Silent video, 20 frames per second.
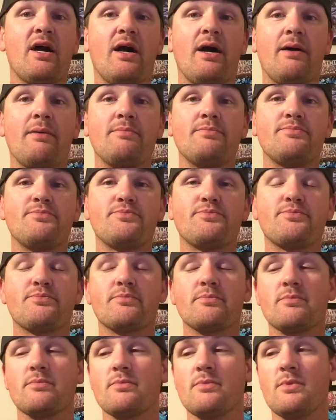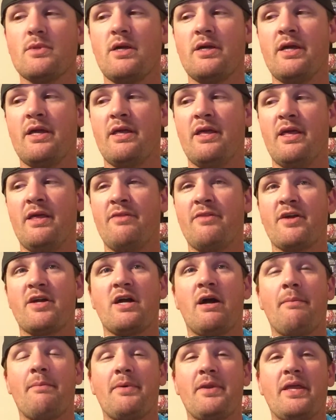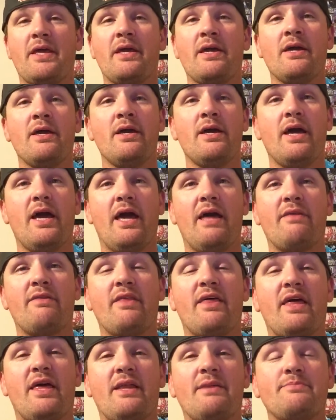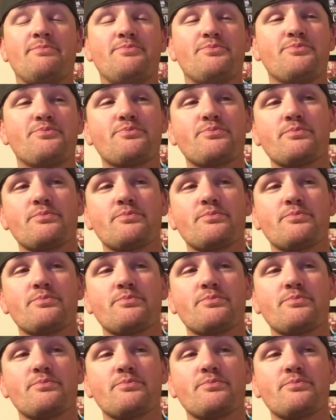um, in the company, and then